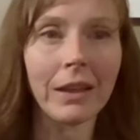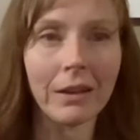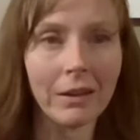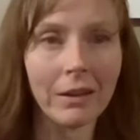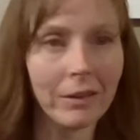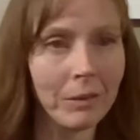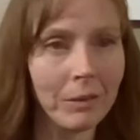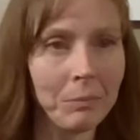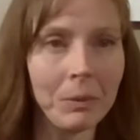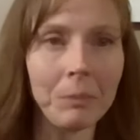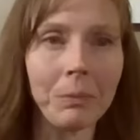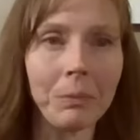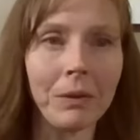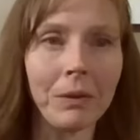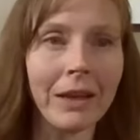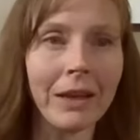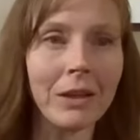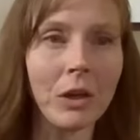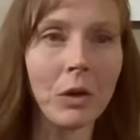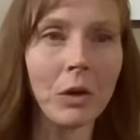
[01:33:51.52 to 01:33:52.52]
Eh, are the
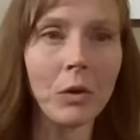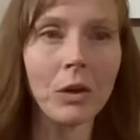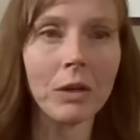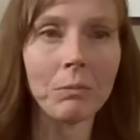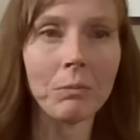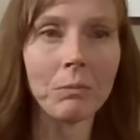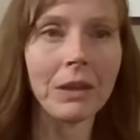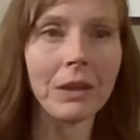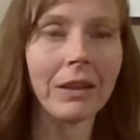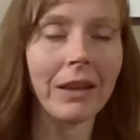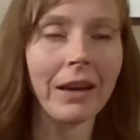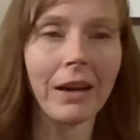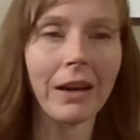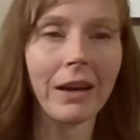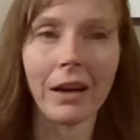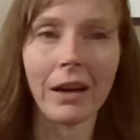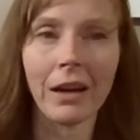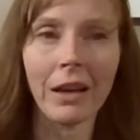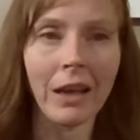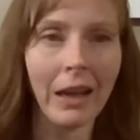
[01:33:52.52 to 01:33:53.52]
people I know going to be
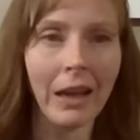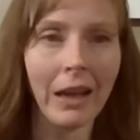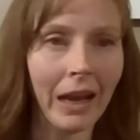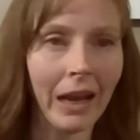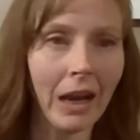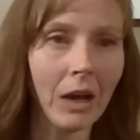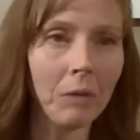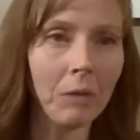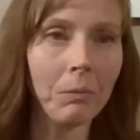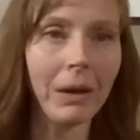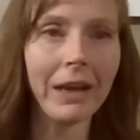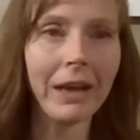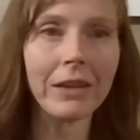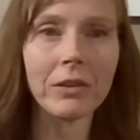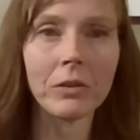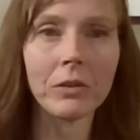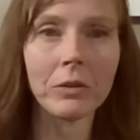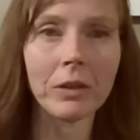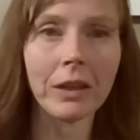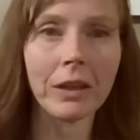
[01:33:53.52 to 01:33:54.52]
there? How am
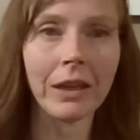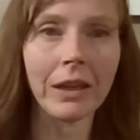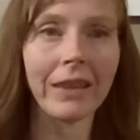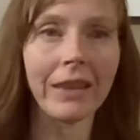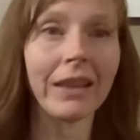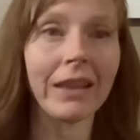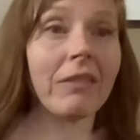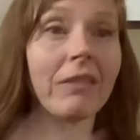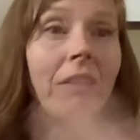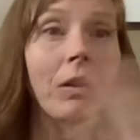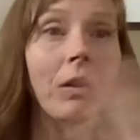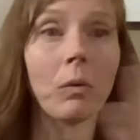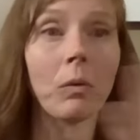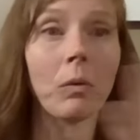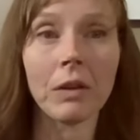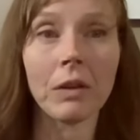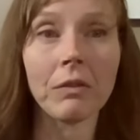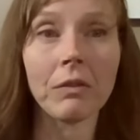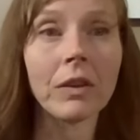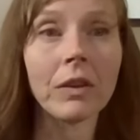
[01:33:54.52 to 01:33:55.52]
I doing? And then I've got
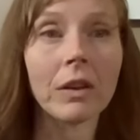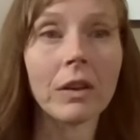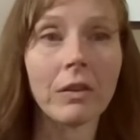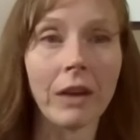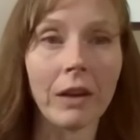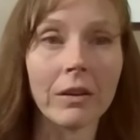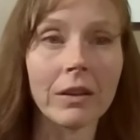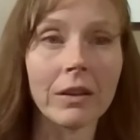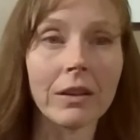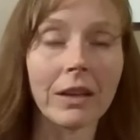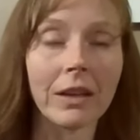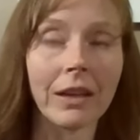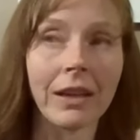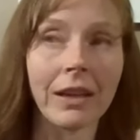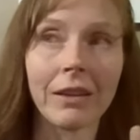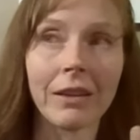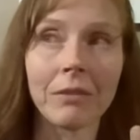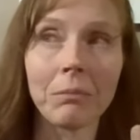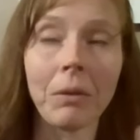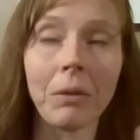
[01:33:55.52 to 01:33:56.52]
one foot grounded
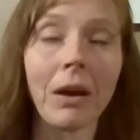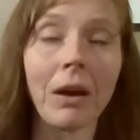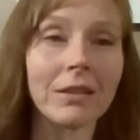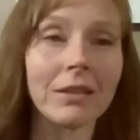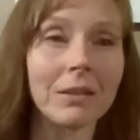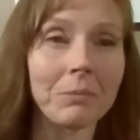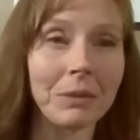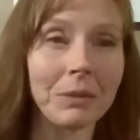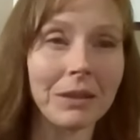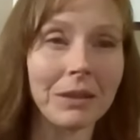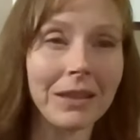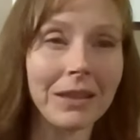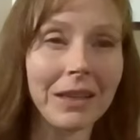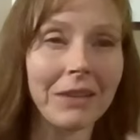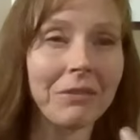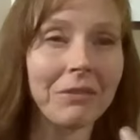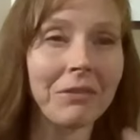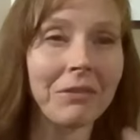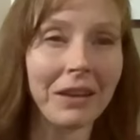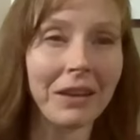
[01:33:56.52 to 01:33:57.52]
in
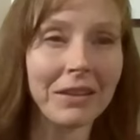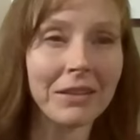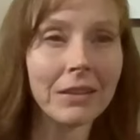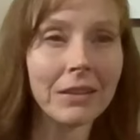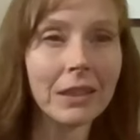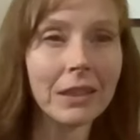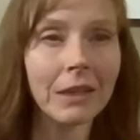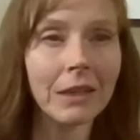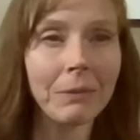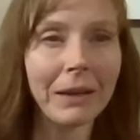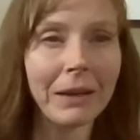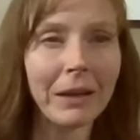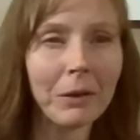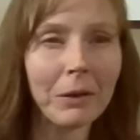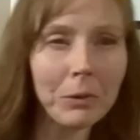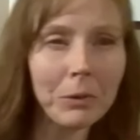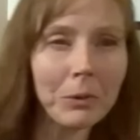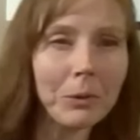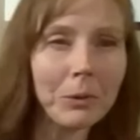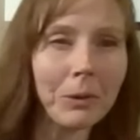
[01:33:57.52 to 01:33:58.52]
possibility and fantasy. And I'm like,
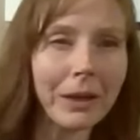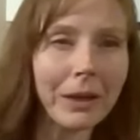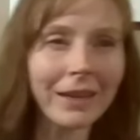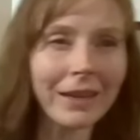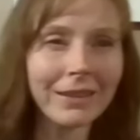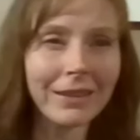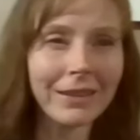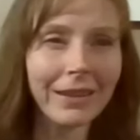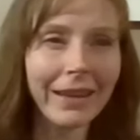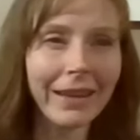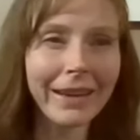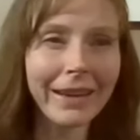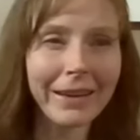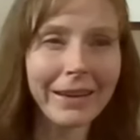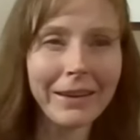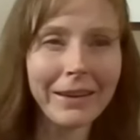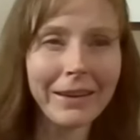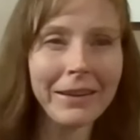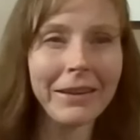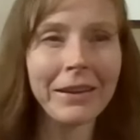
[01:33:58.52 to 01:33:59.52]
oh, I get to
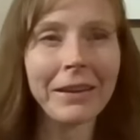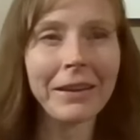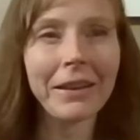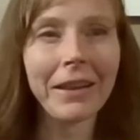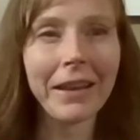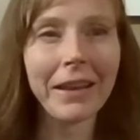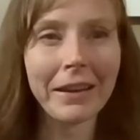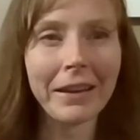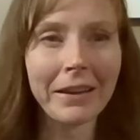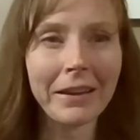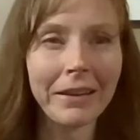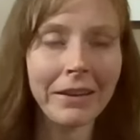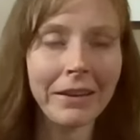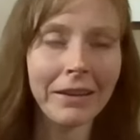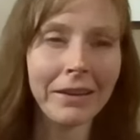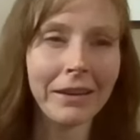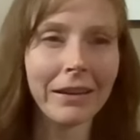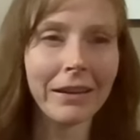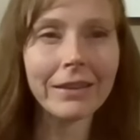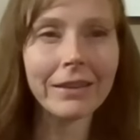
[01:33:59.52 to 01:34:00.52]
like, like
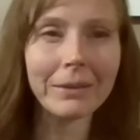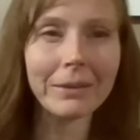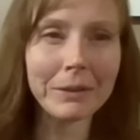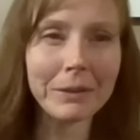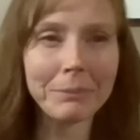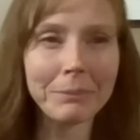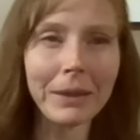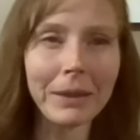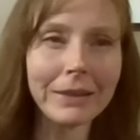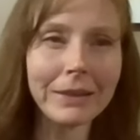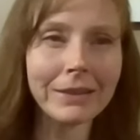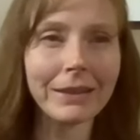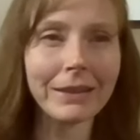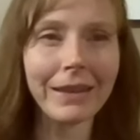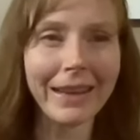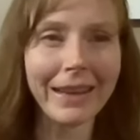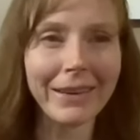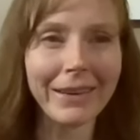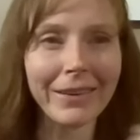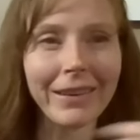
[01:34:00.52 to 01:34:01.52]
kick someone's butt
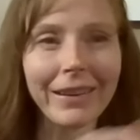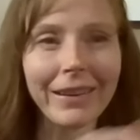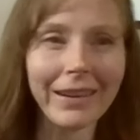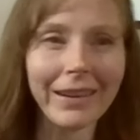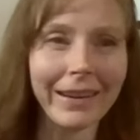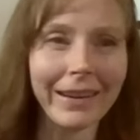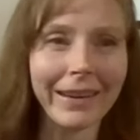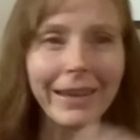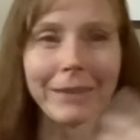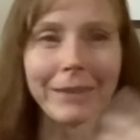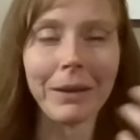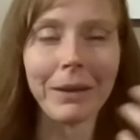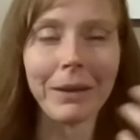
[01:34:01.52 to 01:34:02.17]
tonight, or they're going to